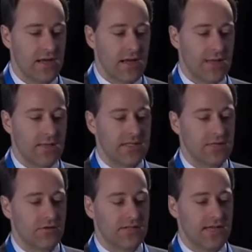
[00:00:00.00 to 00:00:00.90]
and this
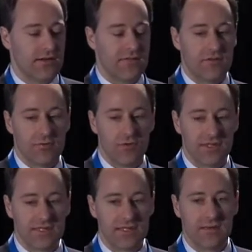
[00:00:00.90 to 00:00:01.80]
looks at different
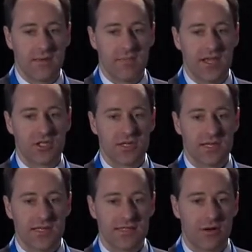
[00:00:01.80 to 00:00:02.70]
risks the patient
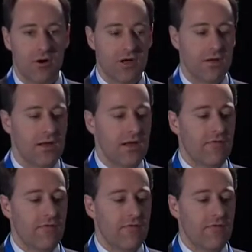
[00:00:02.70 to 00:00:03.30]
is on